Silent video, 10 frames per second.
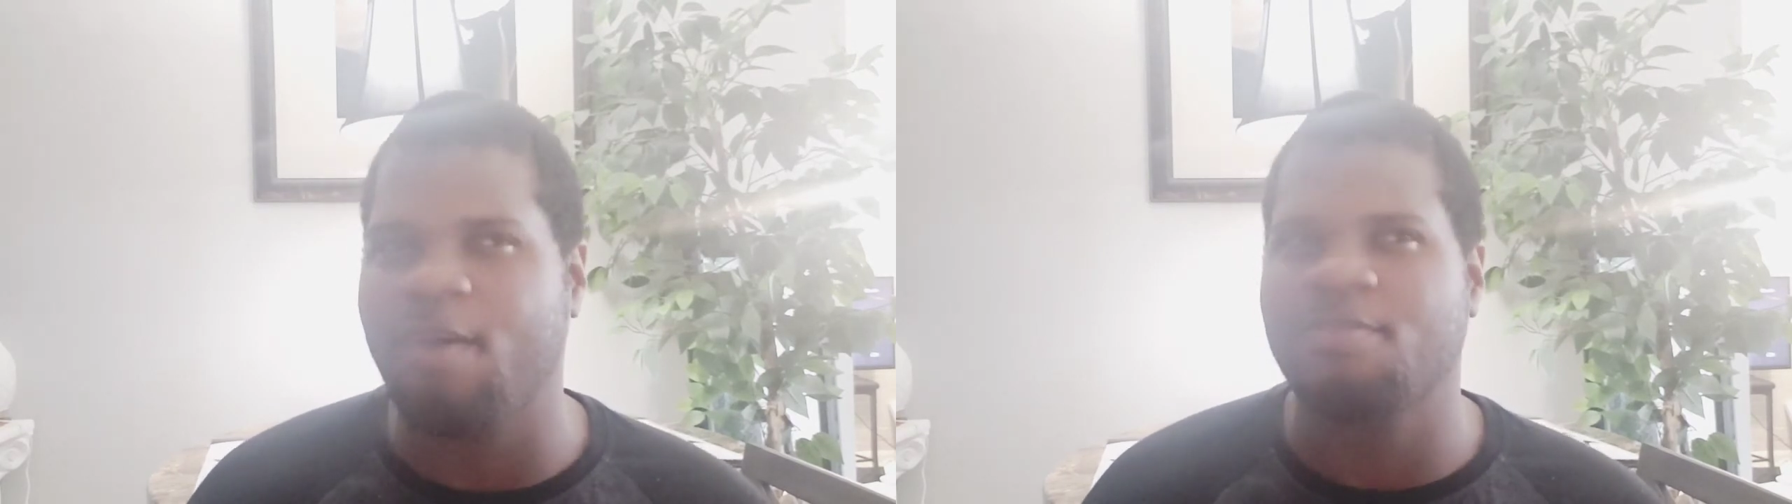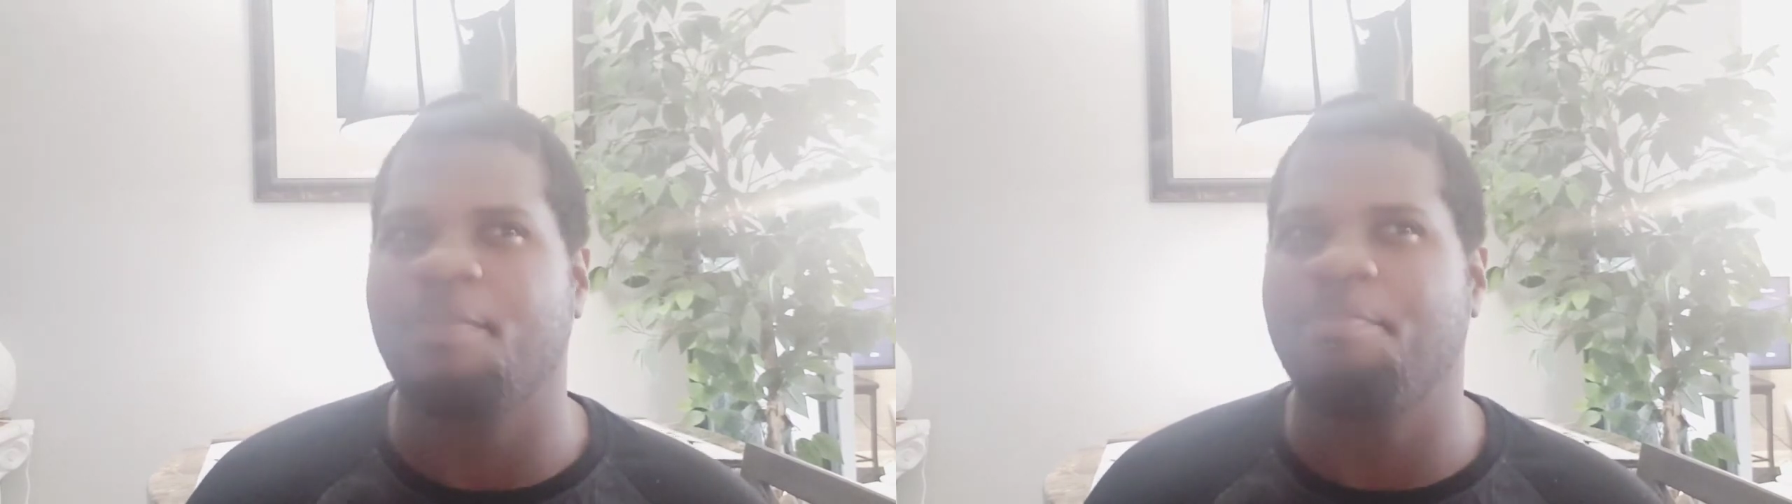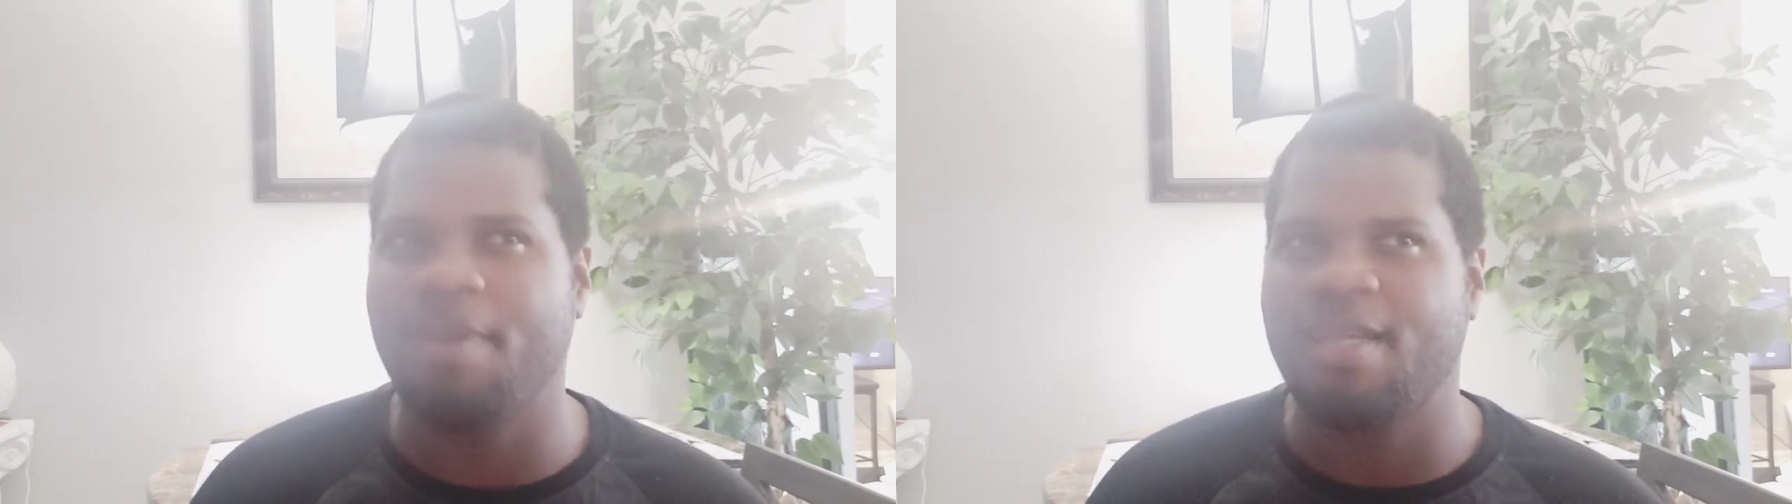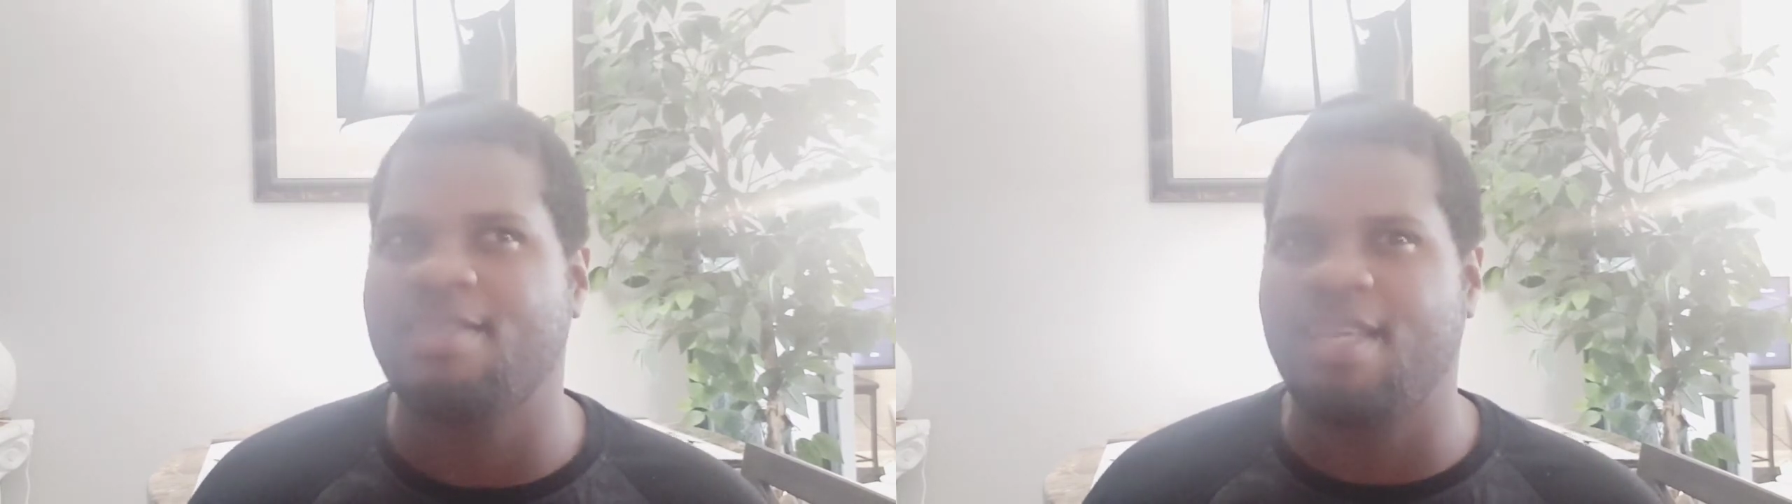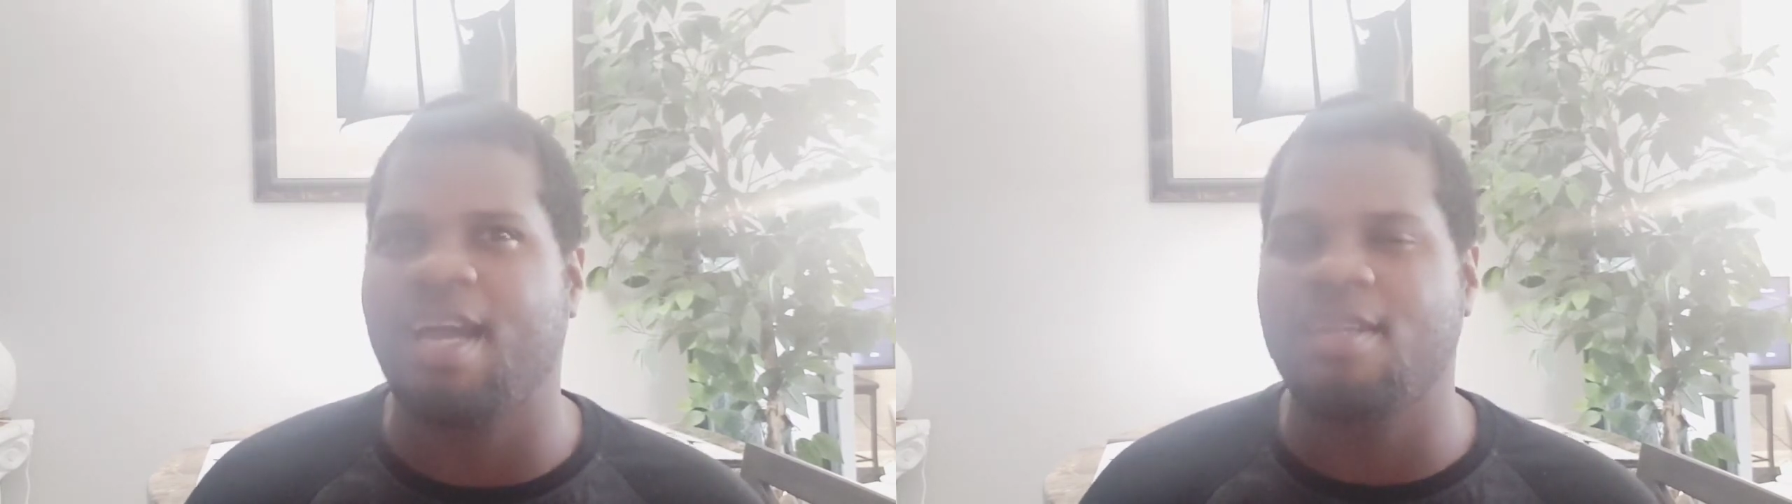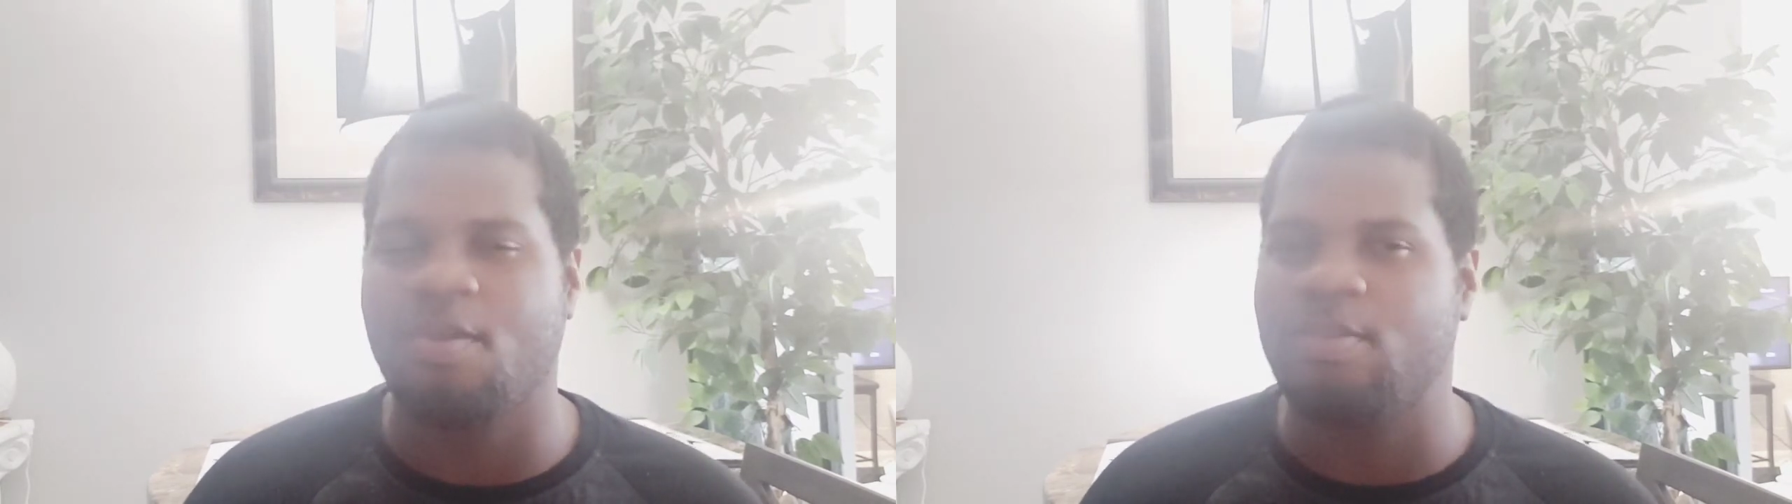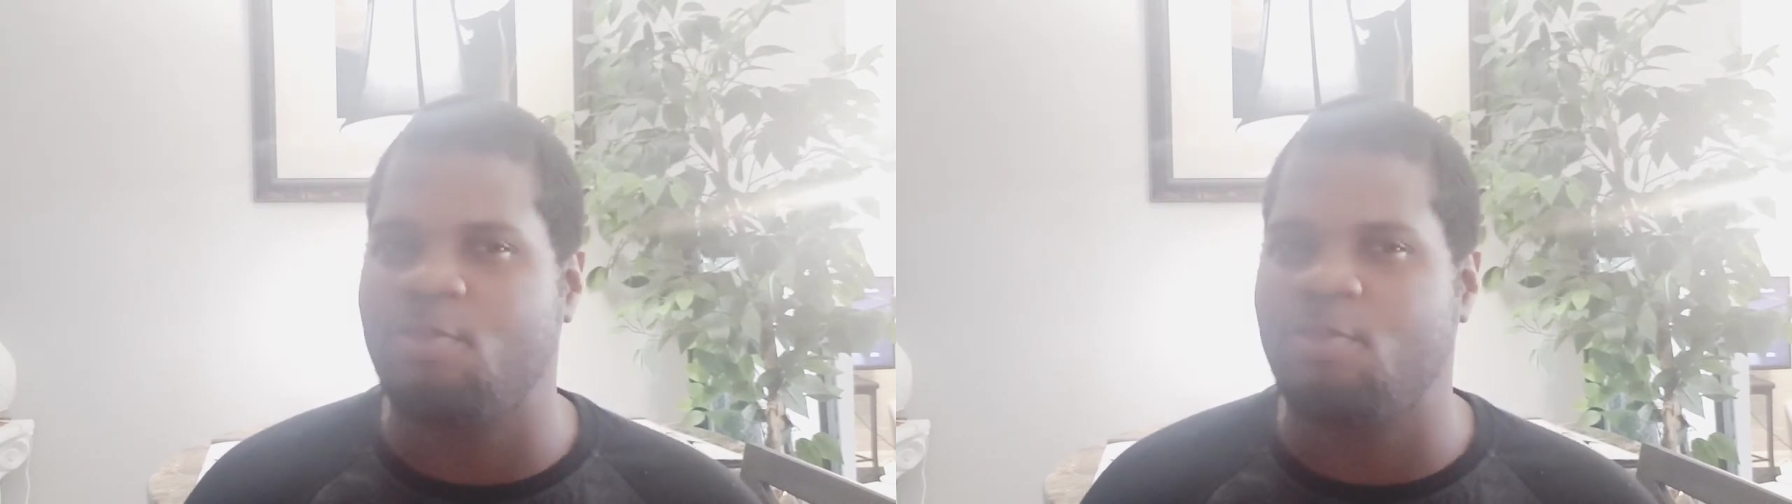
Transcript: That was the biggest thing I noticed.